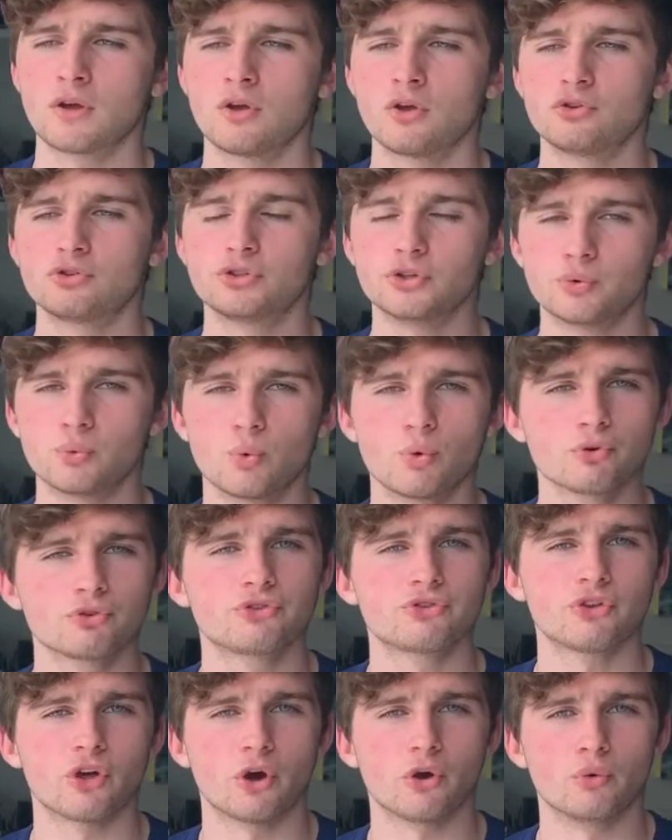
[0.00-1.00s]
you
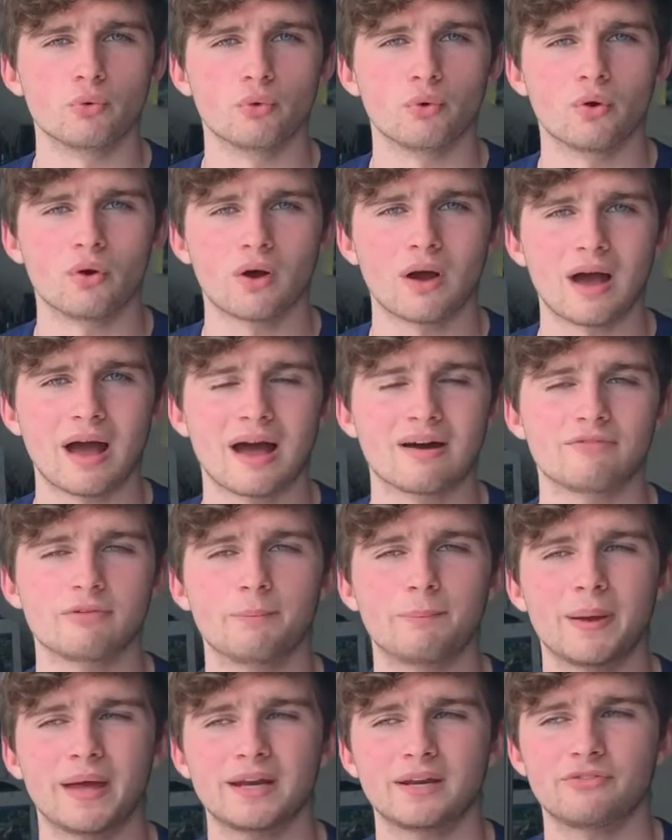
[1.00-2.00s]
also have a
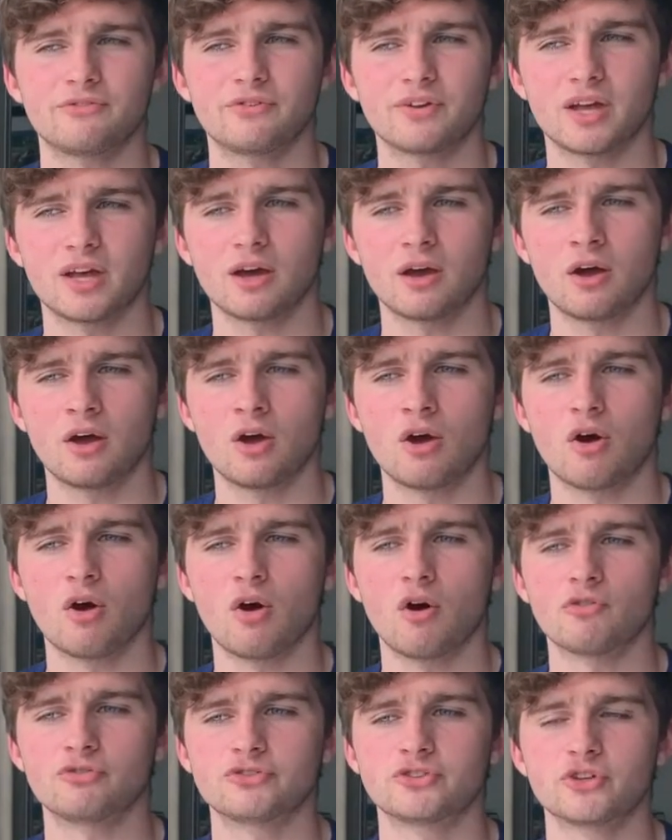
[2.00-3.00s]
benefit
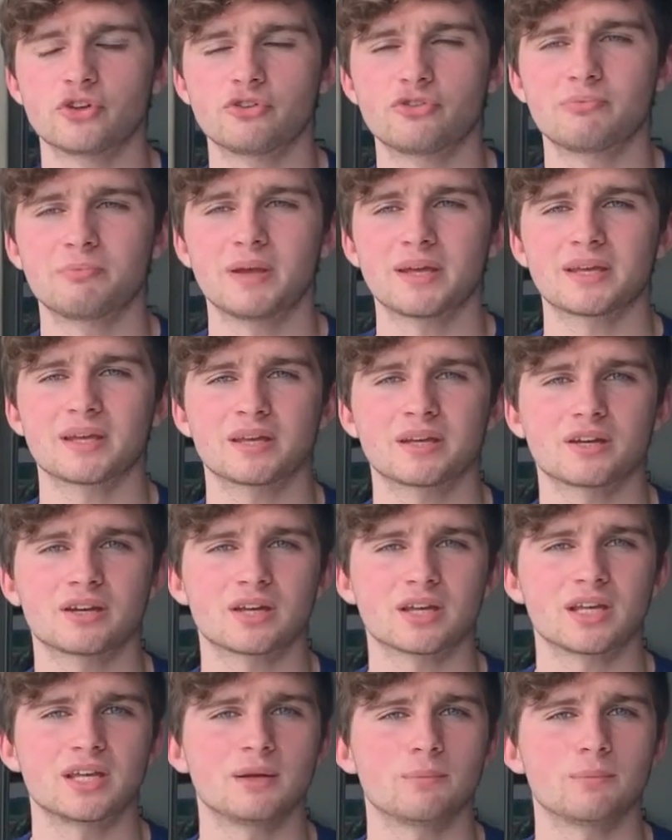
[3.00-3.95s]
of just making the key